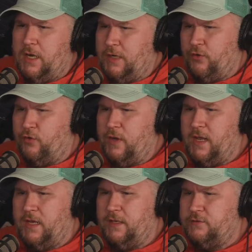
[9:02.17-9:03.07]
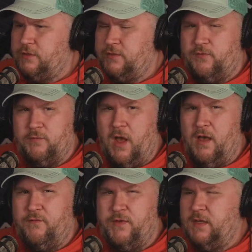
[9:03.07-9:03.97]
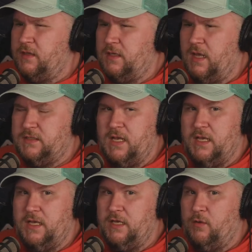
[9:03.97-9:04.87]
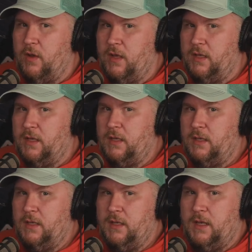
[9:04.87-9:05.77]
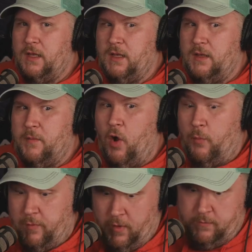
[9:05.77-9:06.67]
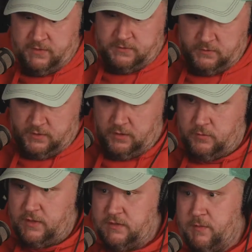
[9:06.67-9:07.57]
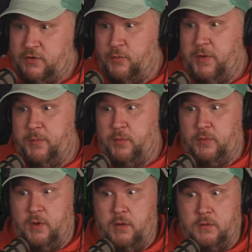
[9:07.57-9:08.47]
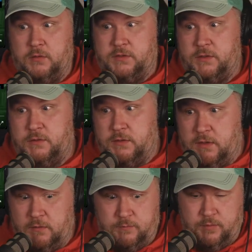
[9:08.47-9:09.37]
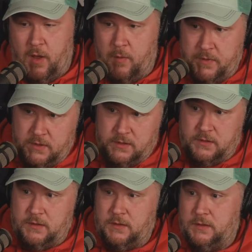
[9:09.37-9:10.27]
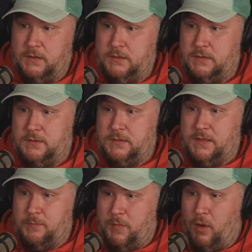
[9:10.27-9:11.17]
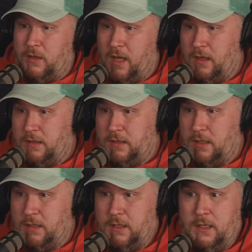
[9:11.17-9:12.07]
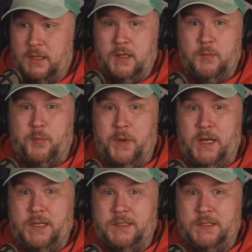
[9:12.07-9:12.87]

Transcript: create interest for my event the next night anyway. Um, hoping maybe, you know, get some extra people local too, you know, pop into the to the bowling alley there. But